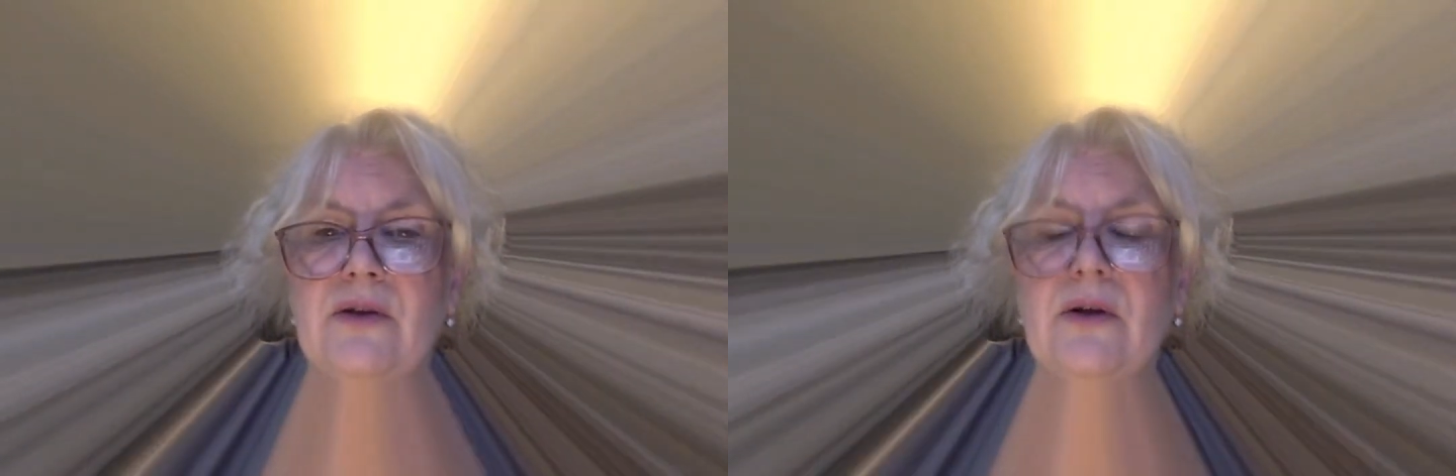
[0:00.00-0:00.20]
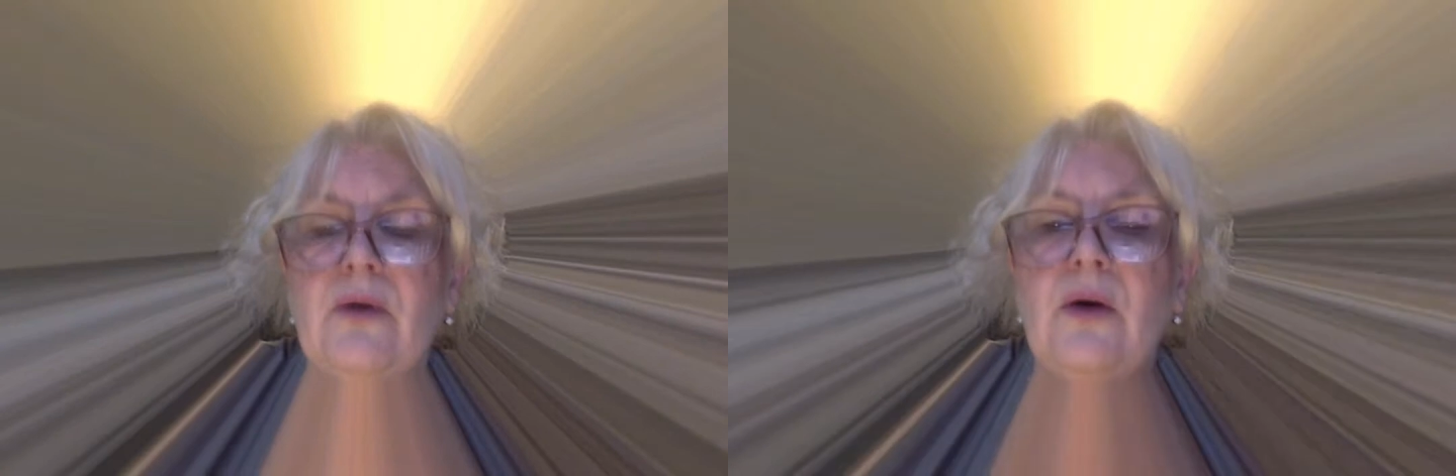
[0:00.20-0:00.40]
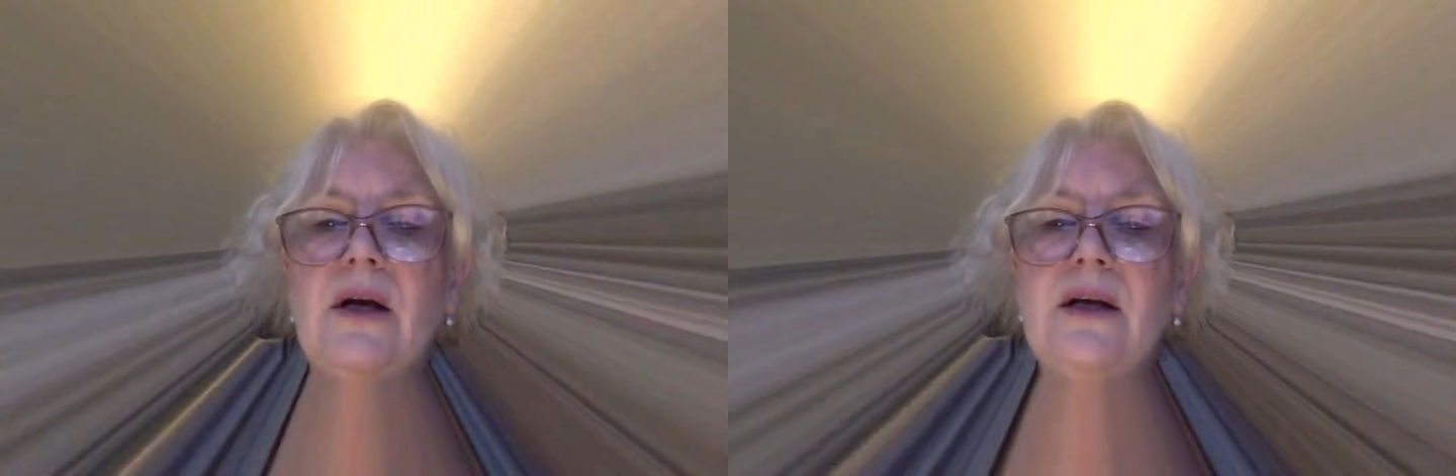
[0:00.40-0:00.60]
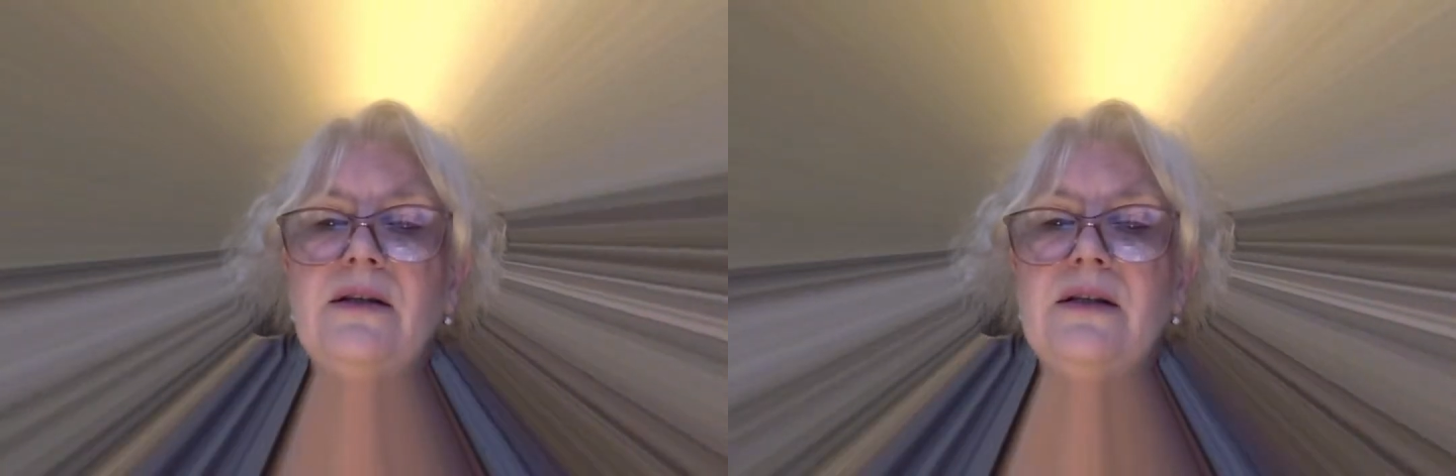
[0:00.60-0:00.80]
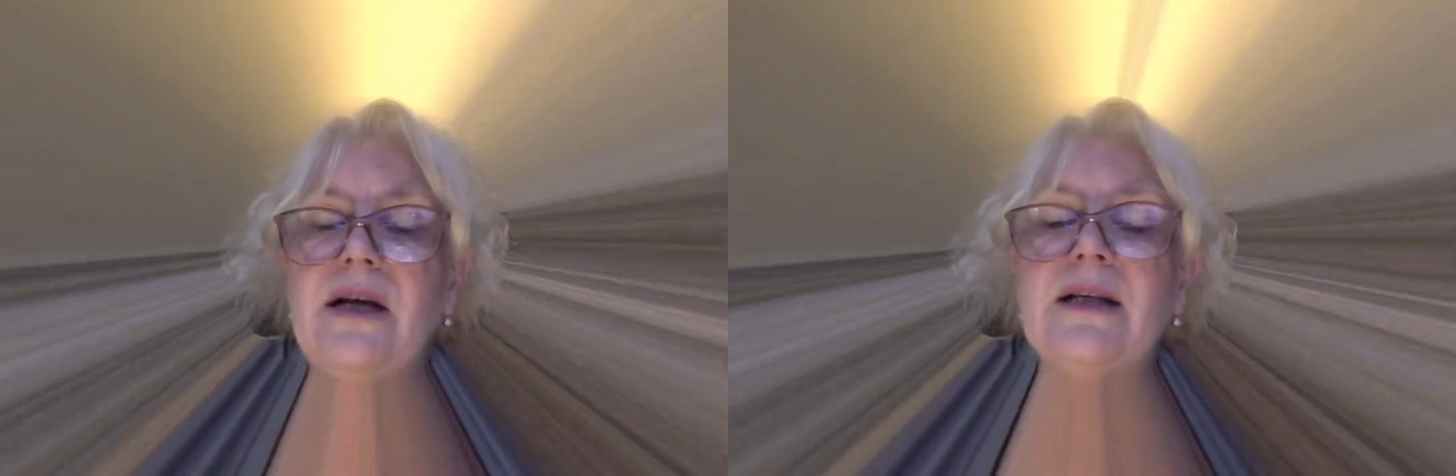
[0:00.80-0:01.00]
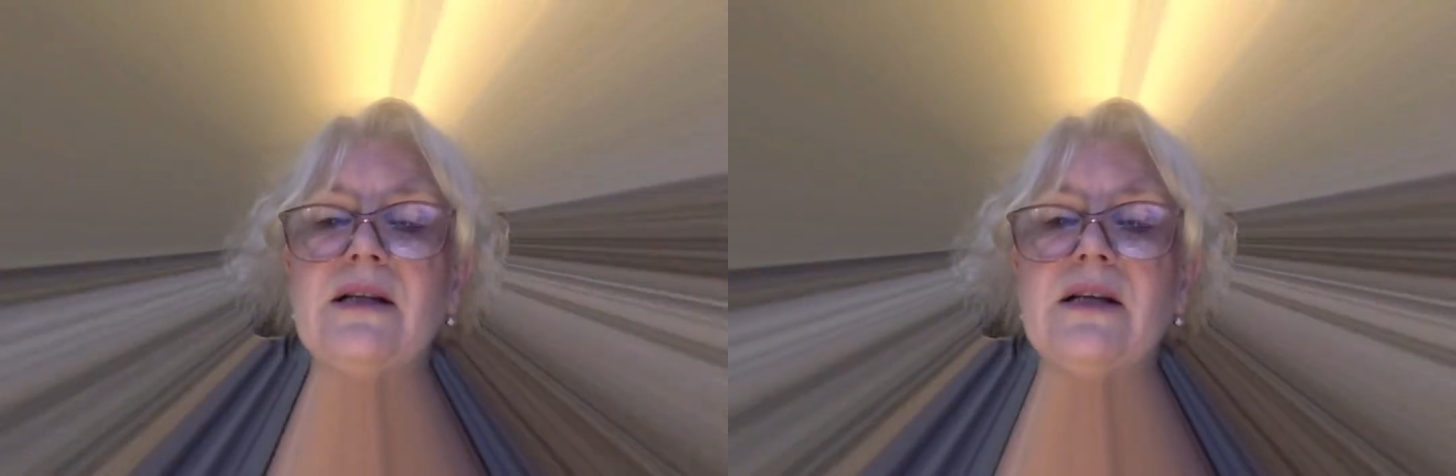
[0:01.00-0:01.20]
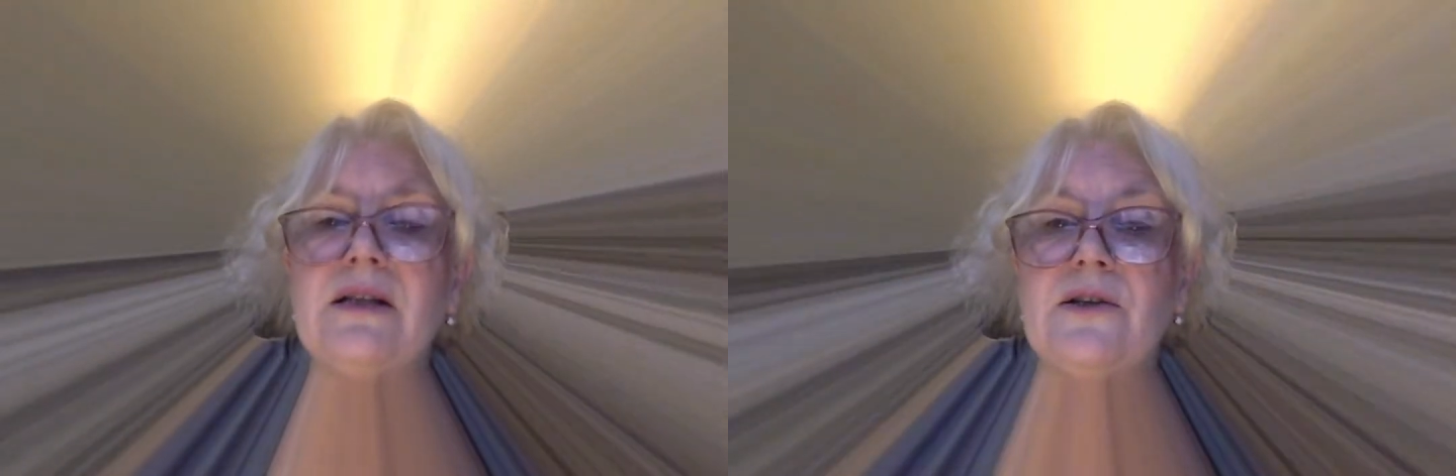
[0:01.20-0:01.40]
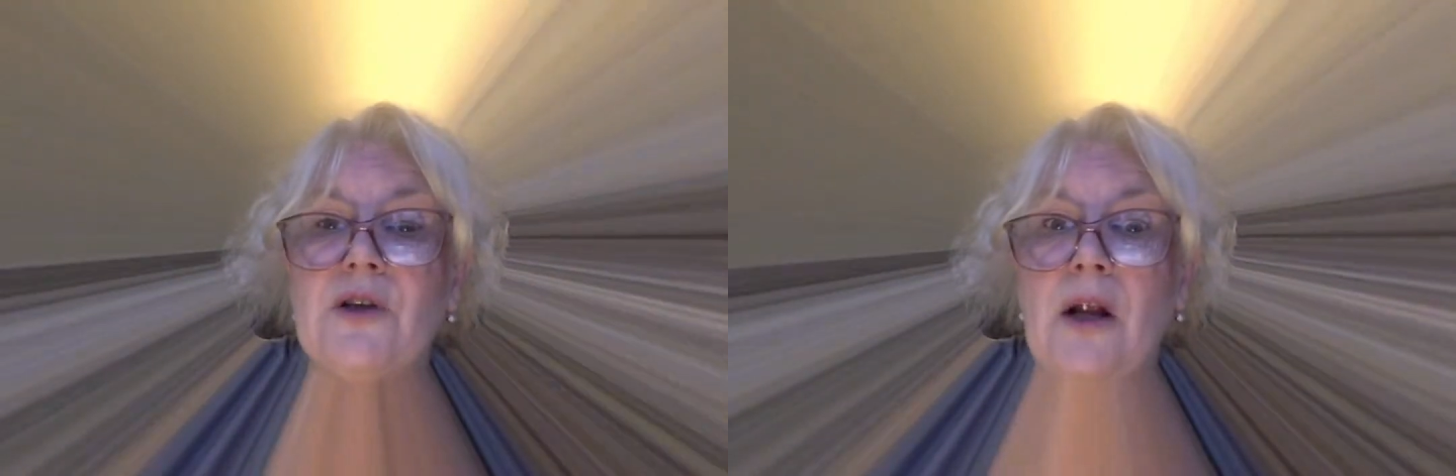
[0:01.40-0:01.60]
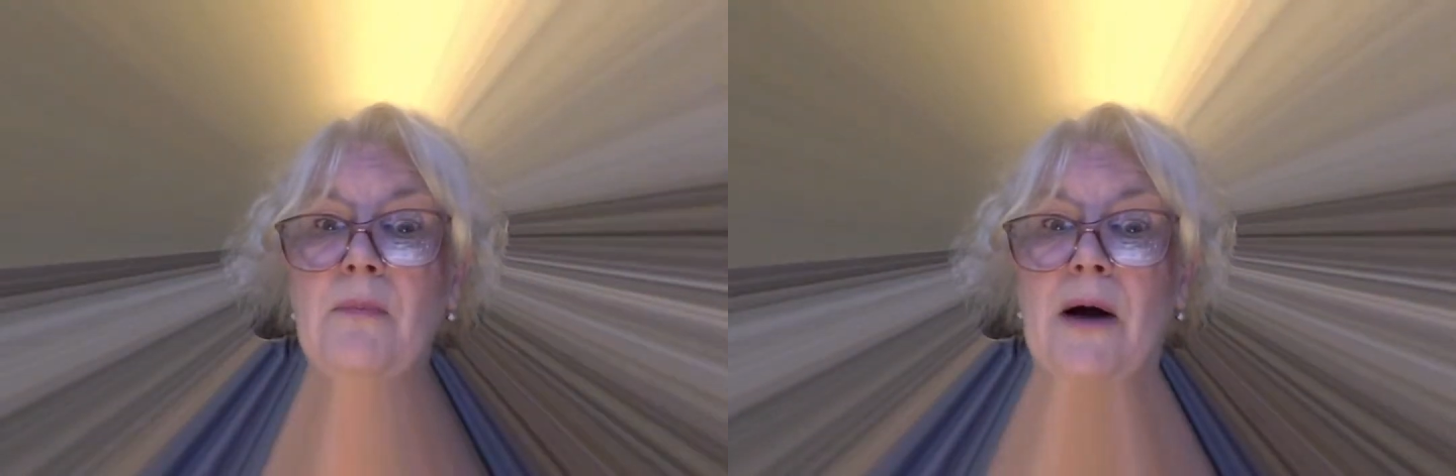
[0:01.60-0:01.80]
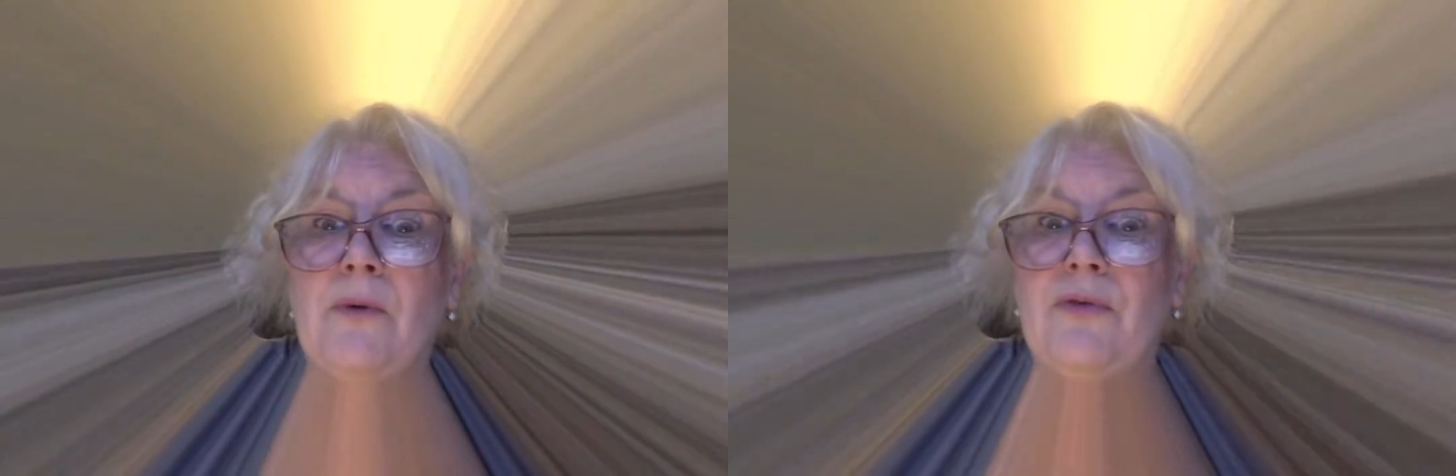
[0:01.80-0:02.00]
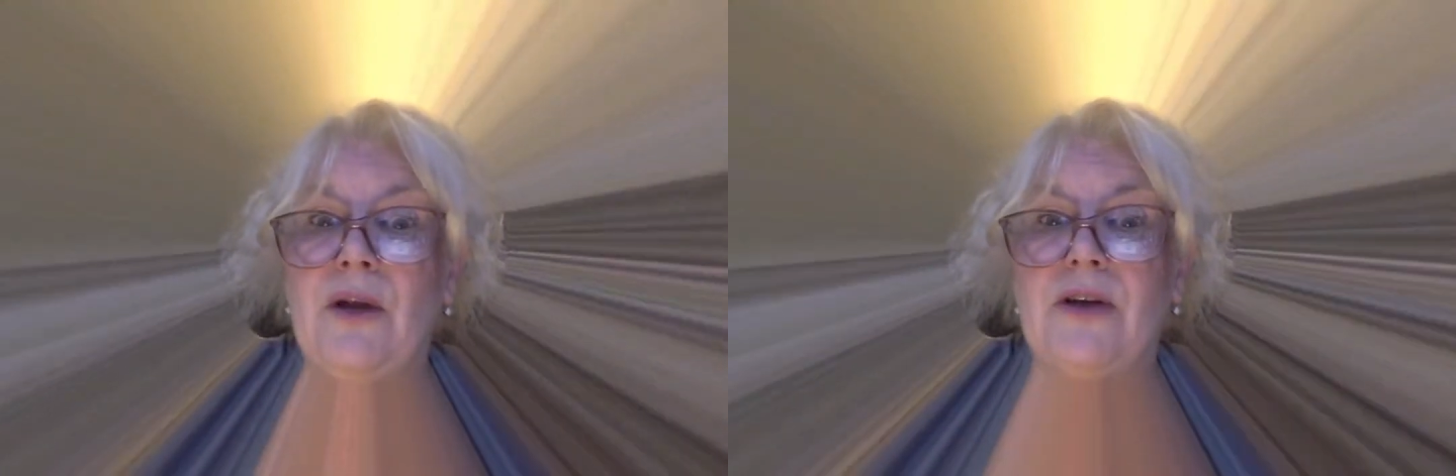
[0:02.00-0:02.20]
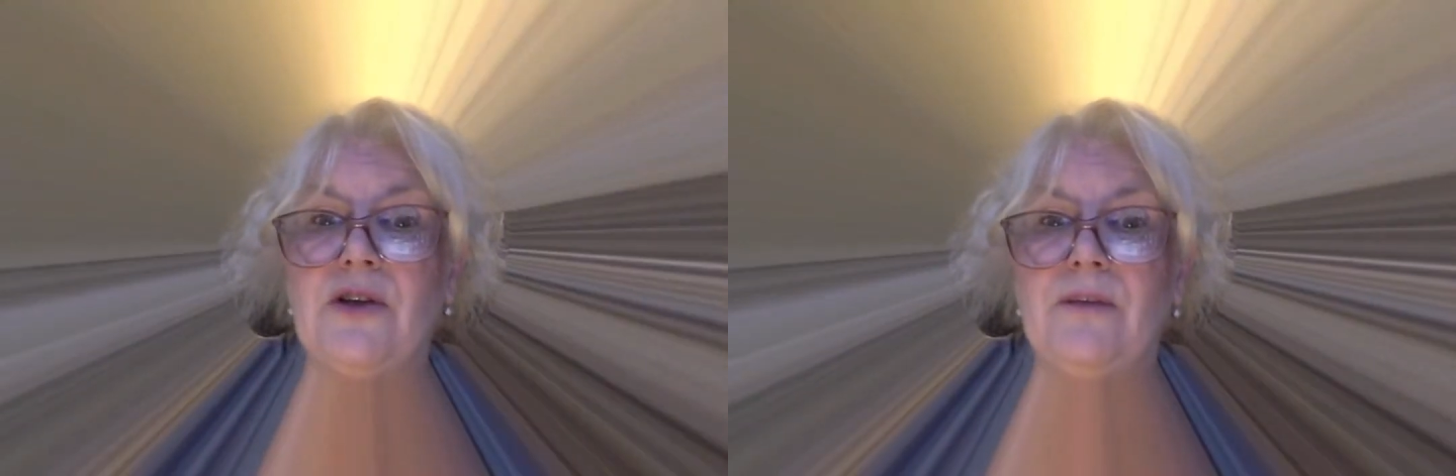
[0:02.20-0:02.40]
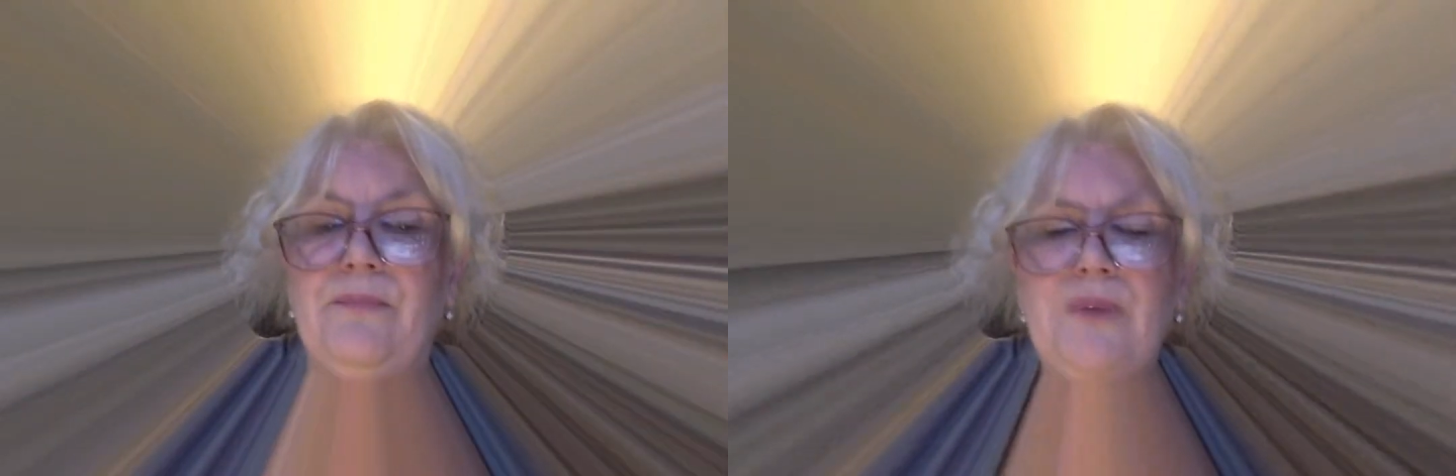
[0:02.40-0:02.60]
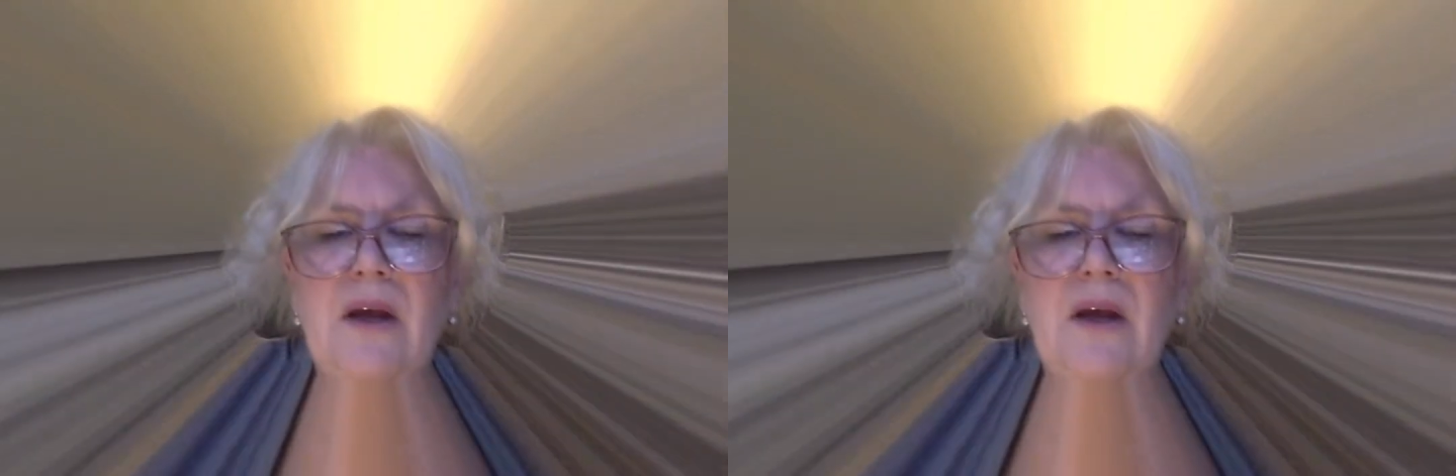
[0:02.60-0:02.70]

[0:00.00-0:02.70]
So today's lesson is all about reflection